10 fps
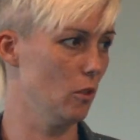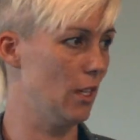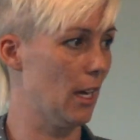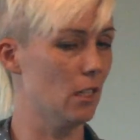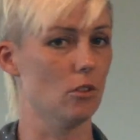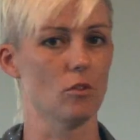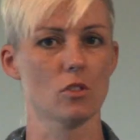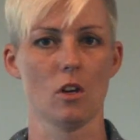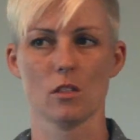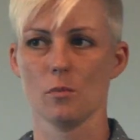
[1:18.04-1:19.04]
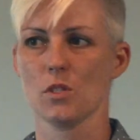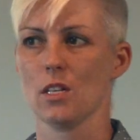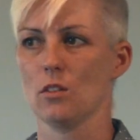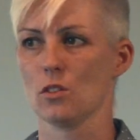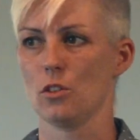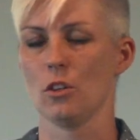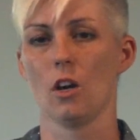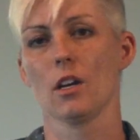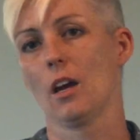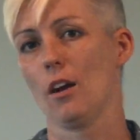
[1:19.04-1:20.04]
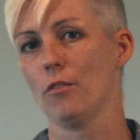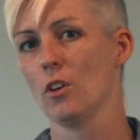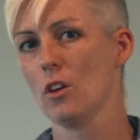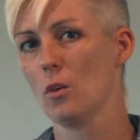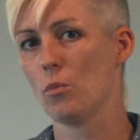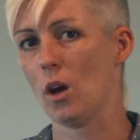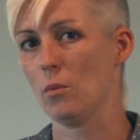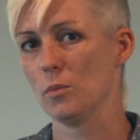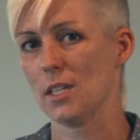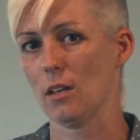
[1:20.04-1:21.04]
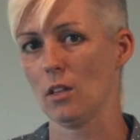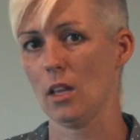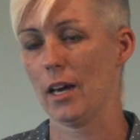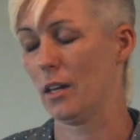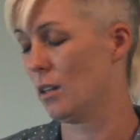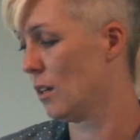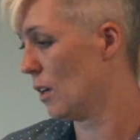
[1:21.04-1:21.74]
get those awesome skills so you're not going to have problems down the line.